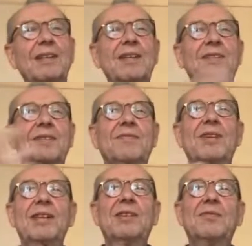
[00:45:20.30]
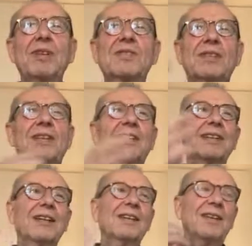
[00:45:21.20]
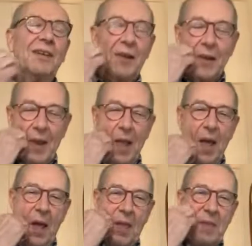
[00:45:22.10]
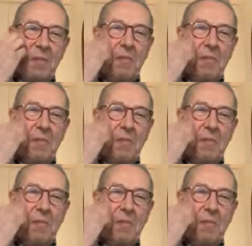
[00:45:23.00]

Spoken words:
this is very interesting, and